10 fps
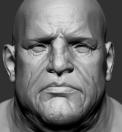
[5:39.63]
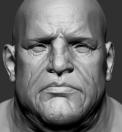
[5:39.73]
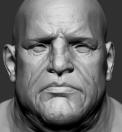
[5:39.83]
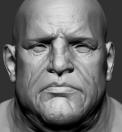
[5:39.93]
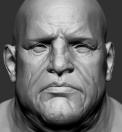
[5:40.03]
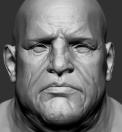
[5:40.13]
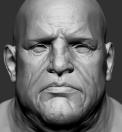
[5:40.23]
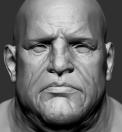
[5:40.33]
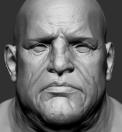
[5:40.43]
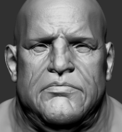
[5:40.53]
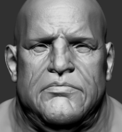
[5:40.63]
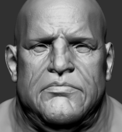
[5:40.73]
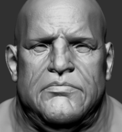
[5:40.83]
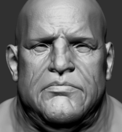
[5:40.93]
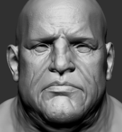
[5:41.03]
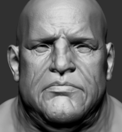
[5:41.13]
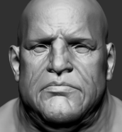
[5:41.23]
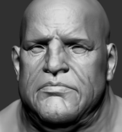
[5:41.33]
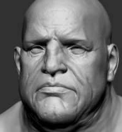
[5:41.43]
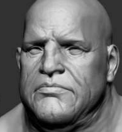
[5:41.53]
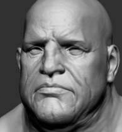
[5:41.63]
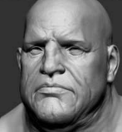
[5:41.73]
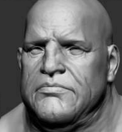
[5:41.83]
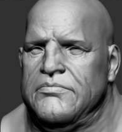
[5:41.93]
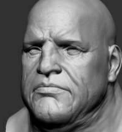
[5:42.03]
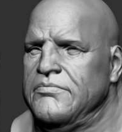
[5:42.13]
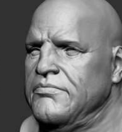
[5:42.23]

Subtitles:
[no speech]